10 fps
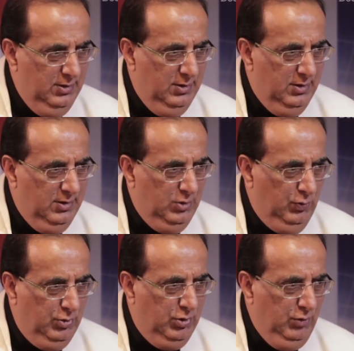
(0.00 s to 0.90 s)
You
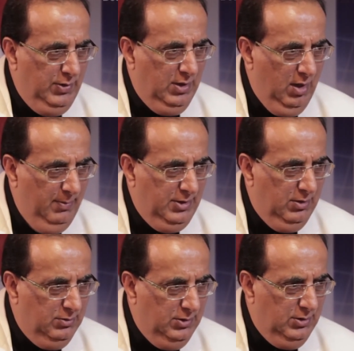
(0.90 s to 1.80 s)
want to give any comment
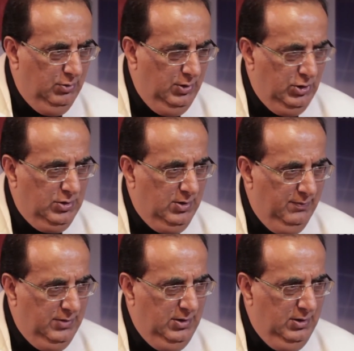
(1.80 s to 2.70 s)
on the donation
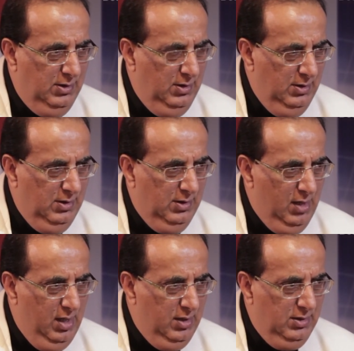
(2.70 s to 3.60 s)
of the
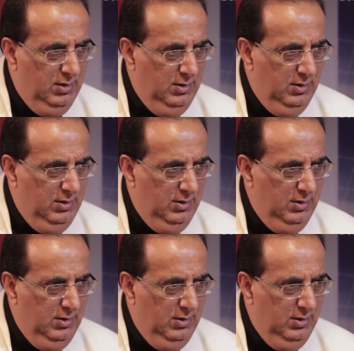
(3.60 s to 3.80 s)
heart?